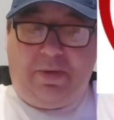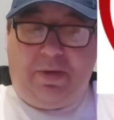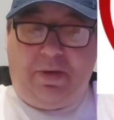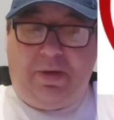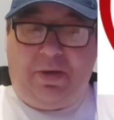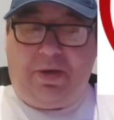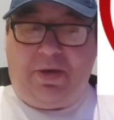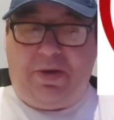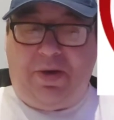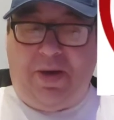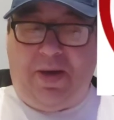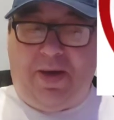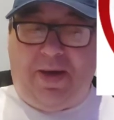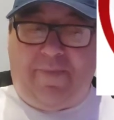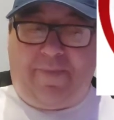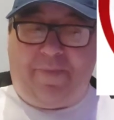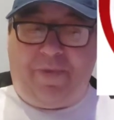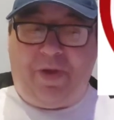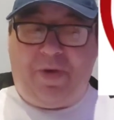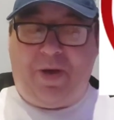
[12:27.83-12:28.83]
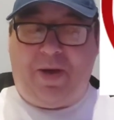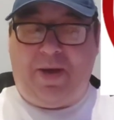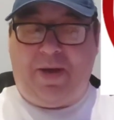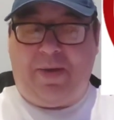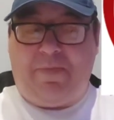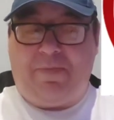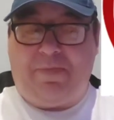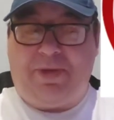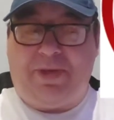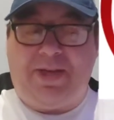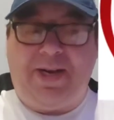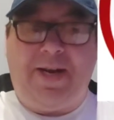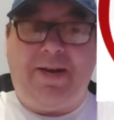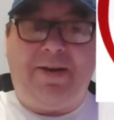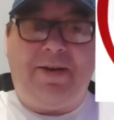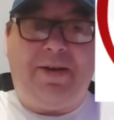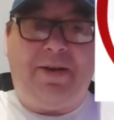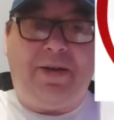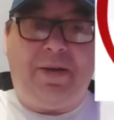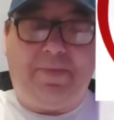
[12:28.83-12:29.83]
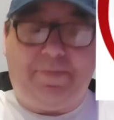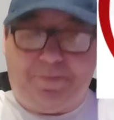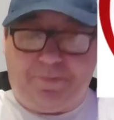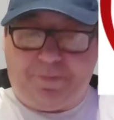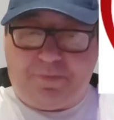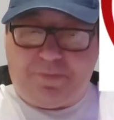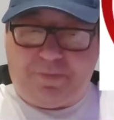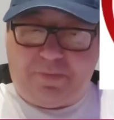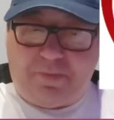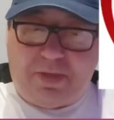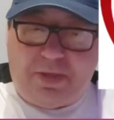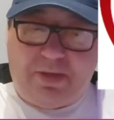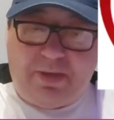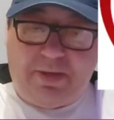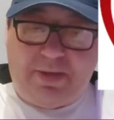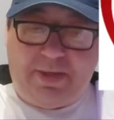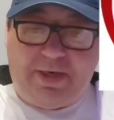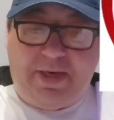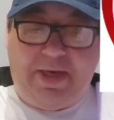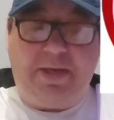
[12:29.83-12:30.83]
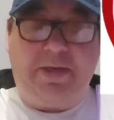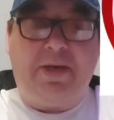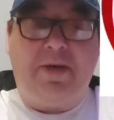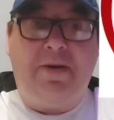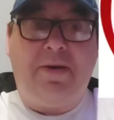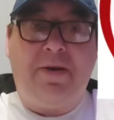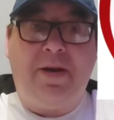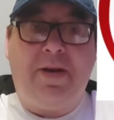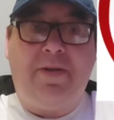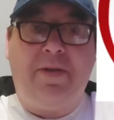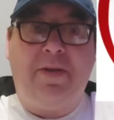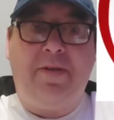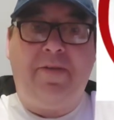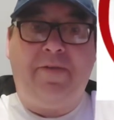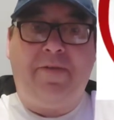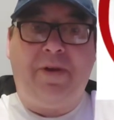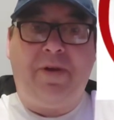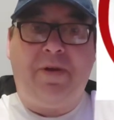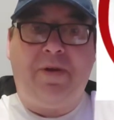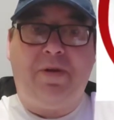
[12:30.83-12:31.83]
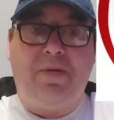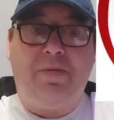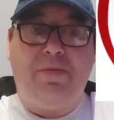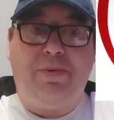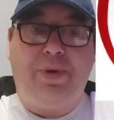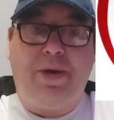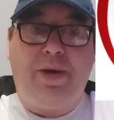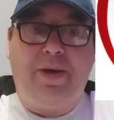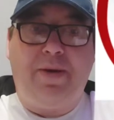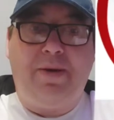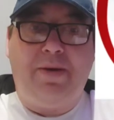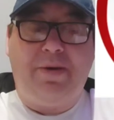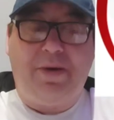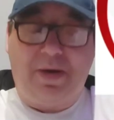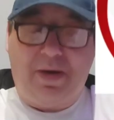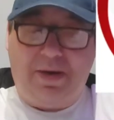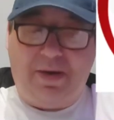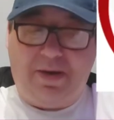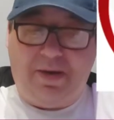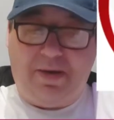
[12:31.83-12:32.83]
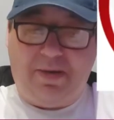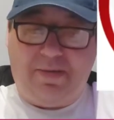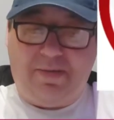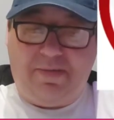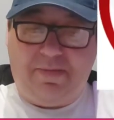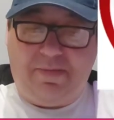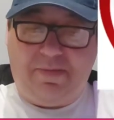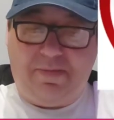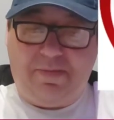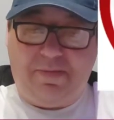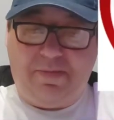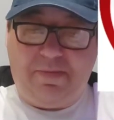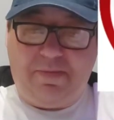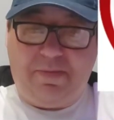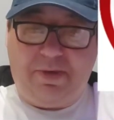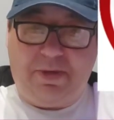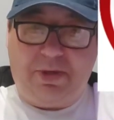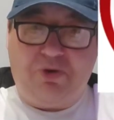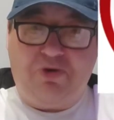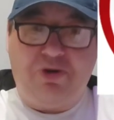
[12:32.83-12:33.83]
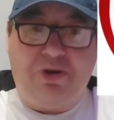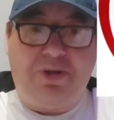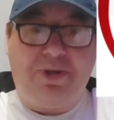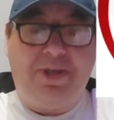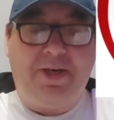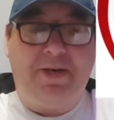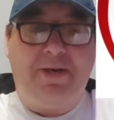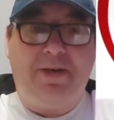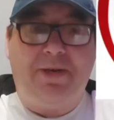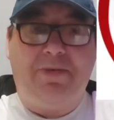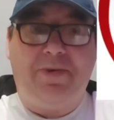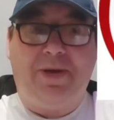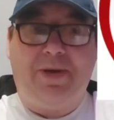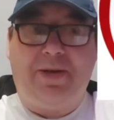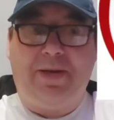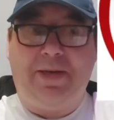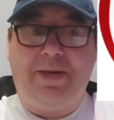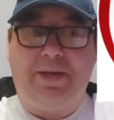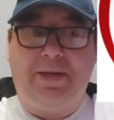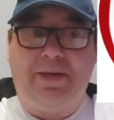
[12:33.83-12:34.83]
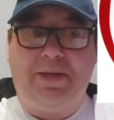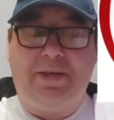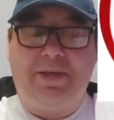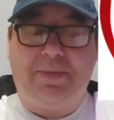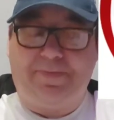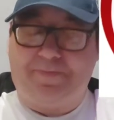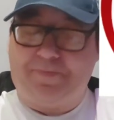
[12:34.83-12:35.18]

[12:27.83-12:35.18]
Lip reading: So yeah, quite a standard season, I think, for Britain. His crossing as well is